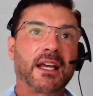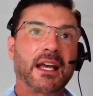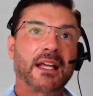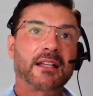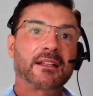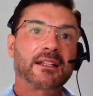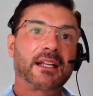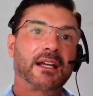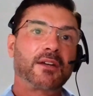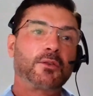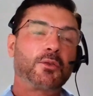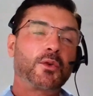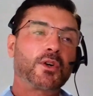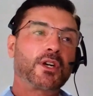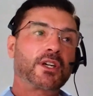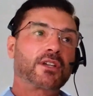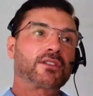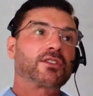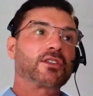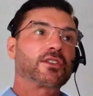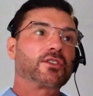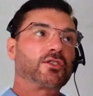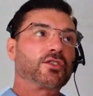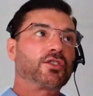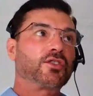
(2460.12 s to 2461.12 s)
And that
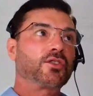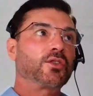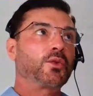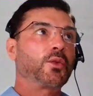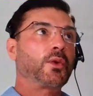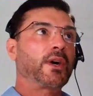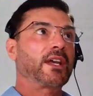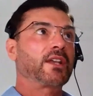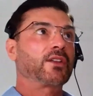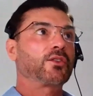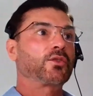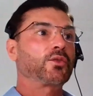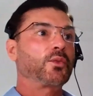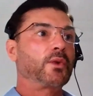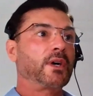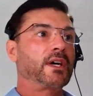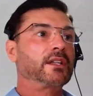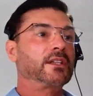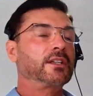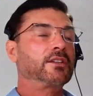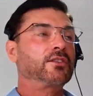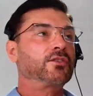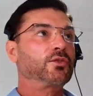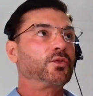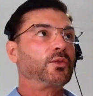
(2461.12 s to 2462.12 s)
works in two ways. One
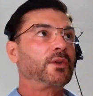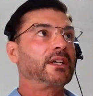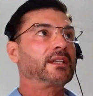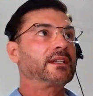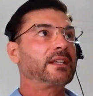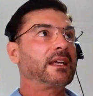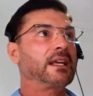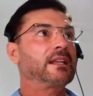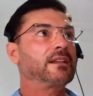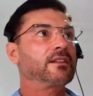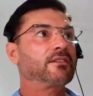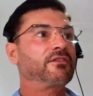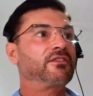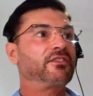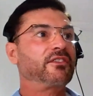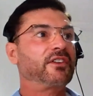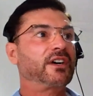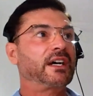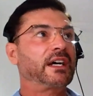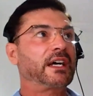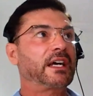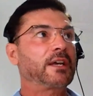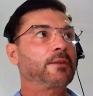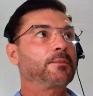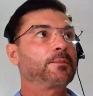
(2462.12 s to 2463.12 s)
is to
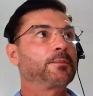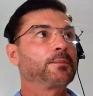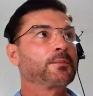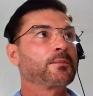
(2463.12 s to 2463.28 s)
identify